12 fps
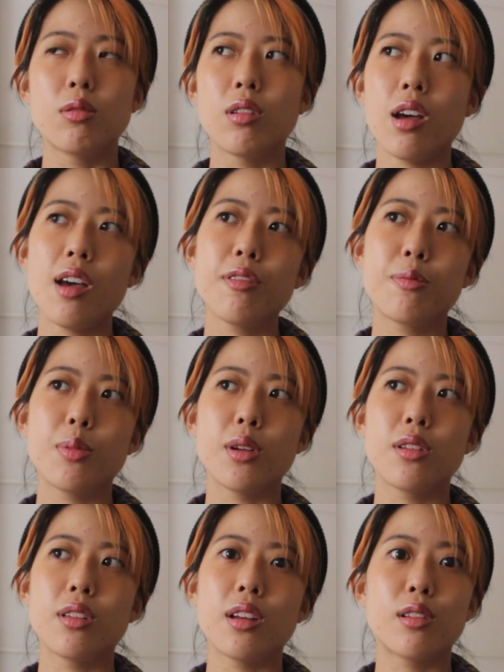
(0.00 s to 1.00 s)
have
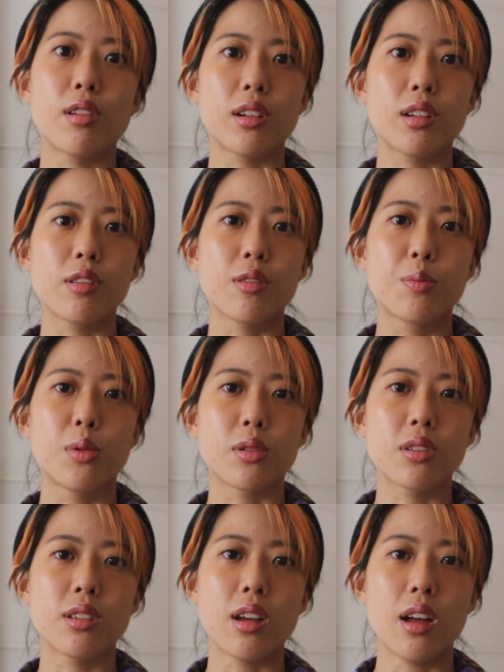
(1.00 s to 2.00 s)
been interacting with books
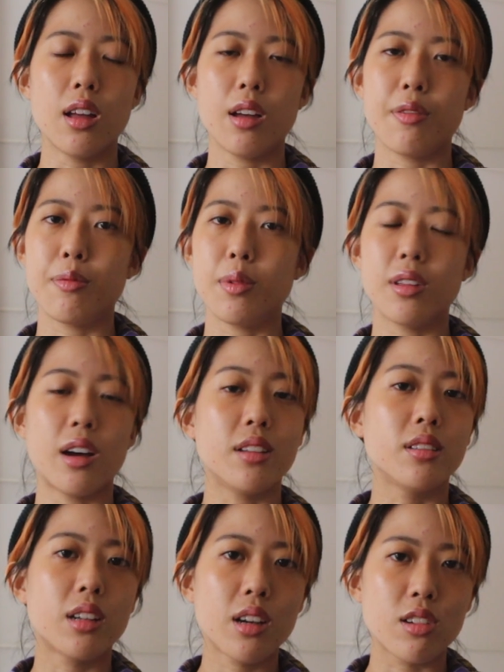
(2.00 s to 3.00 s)
that have been
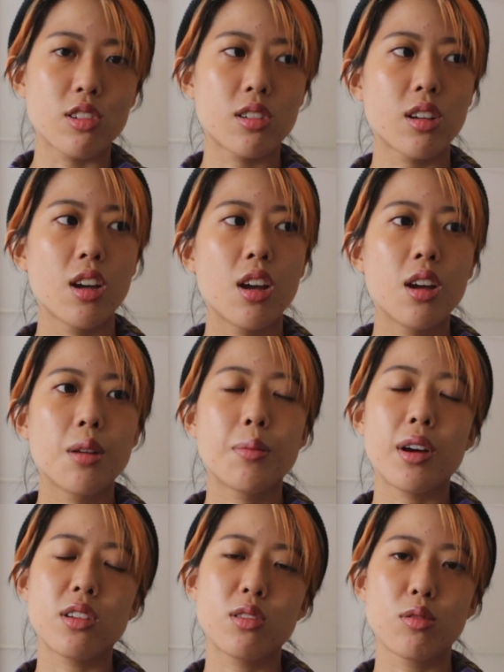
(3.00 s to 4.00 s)
untouched by
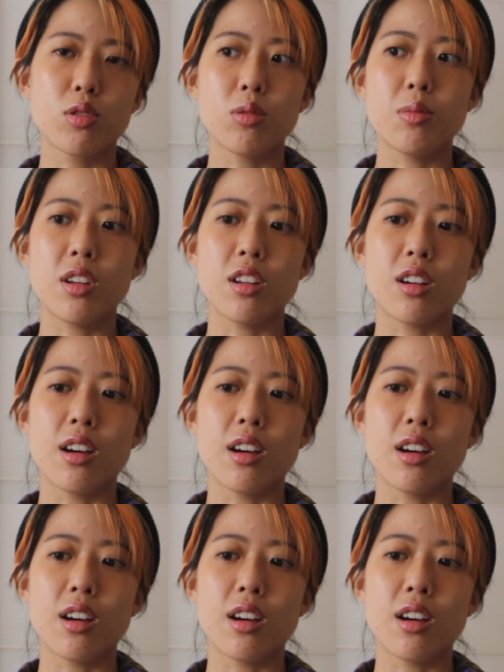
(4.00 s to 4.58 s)
social media?